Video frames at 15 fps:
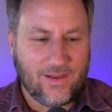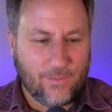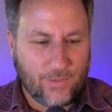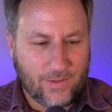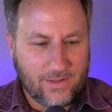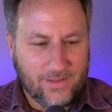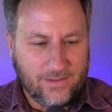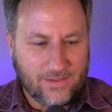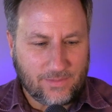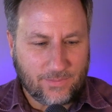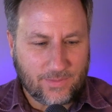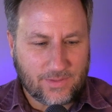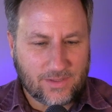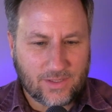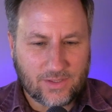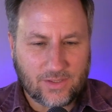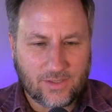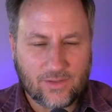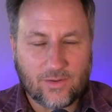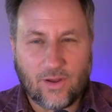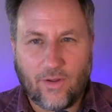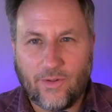put in this
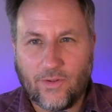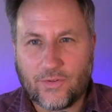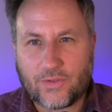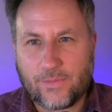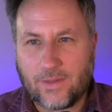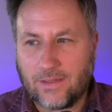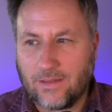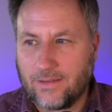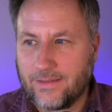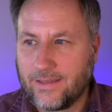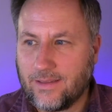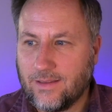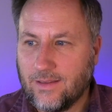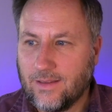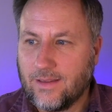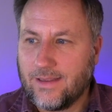position, ultimately